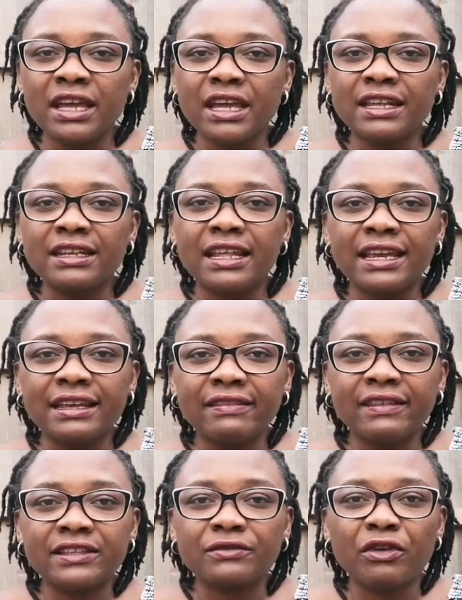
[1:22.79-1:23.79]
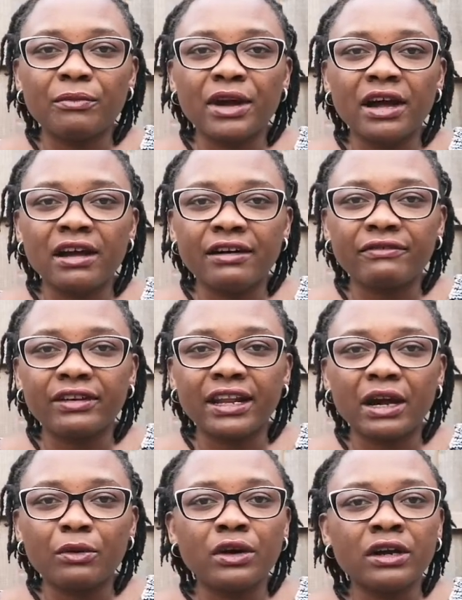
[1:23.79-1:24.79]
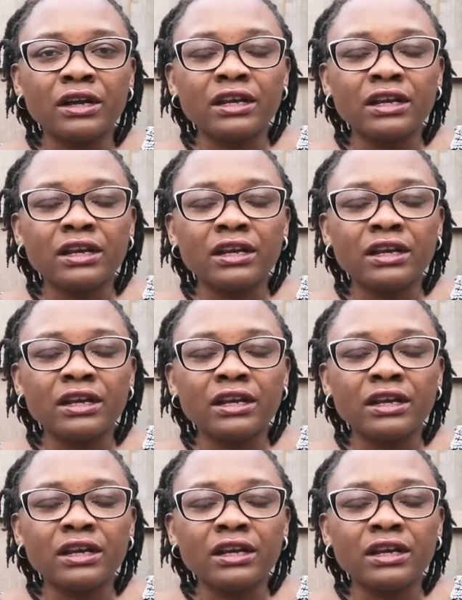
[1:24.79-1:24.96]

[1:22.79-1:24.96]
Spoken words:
and lay in this for about half an hour.